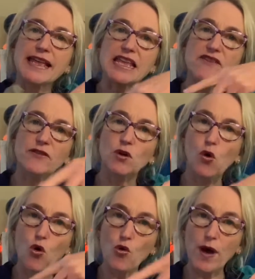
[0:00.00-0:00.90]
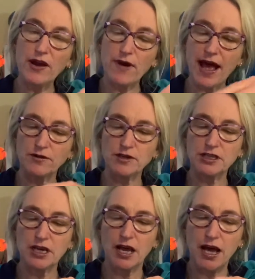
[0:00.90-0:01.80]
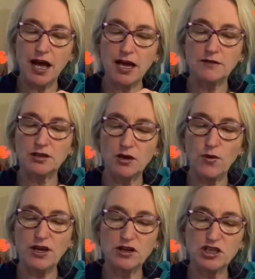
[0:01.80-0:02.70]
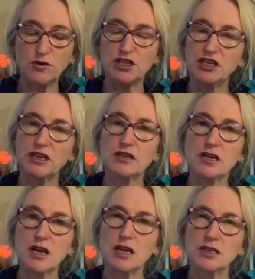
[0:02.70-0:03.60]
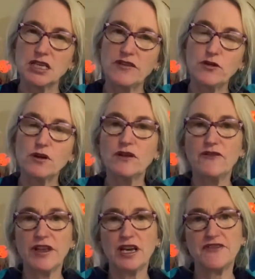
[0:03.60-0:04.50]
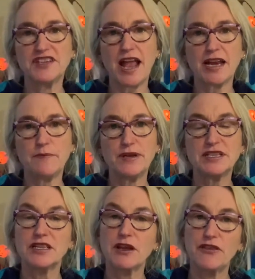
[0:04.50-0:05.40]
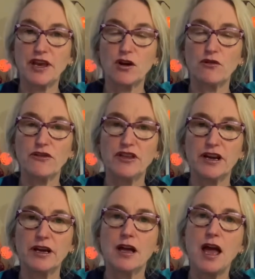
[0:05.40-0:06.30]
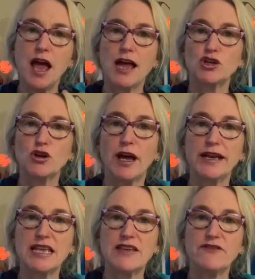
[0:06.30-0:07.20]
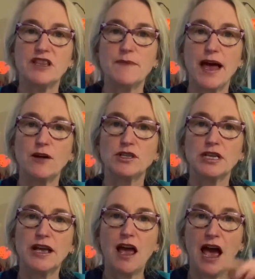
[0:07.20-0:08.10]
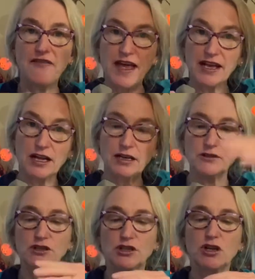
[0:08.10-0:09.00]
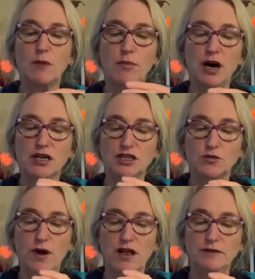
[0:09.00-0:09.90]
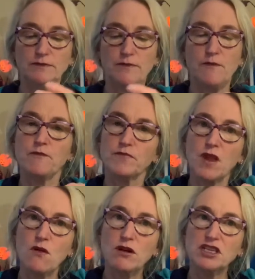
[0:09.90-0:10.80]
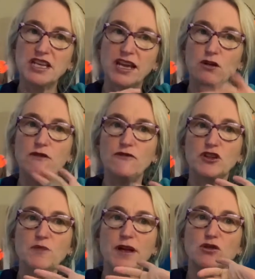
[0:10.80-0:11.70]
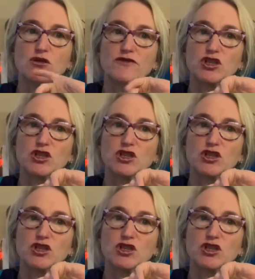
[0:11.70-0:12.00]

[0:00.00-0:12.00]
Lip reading: even all the way around. So when you're squishing it, see if you can feel if there's any bits that are thicker or thinner and try and even them out. And that includes the top part as well. Once you take it off, you're better off